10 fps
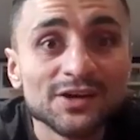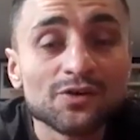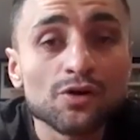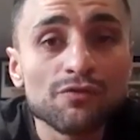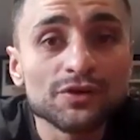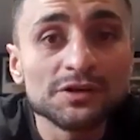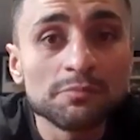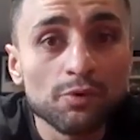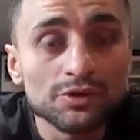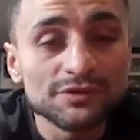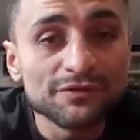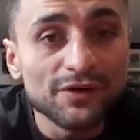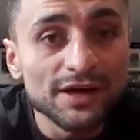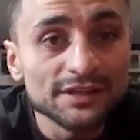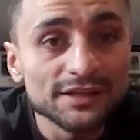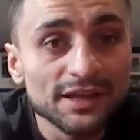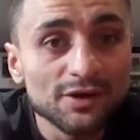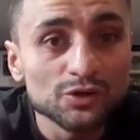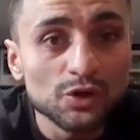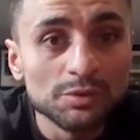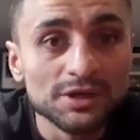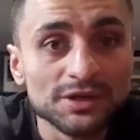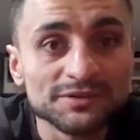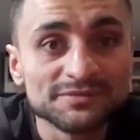Crawford and Porter fight, yeah, October?